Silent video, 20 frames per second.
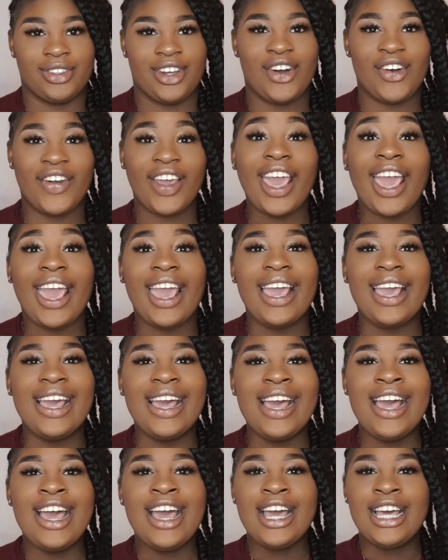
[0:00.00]
Okay?
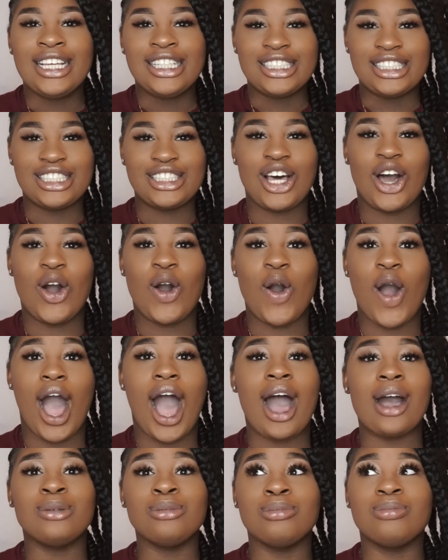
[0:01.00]
So,
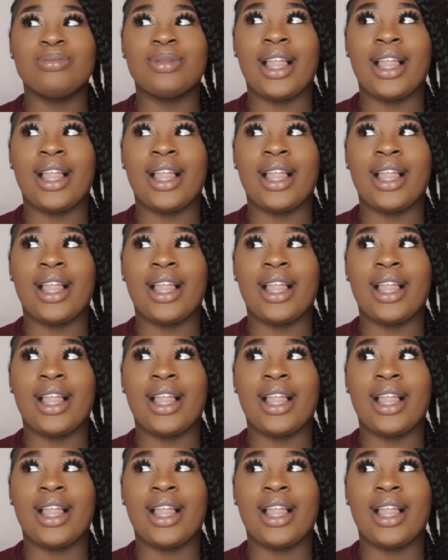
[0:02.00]
I'm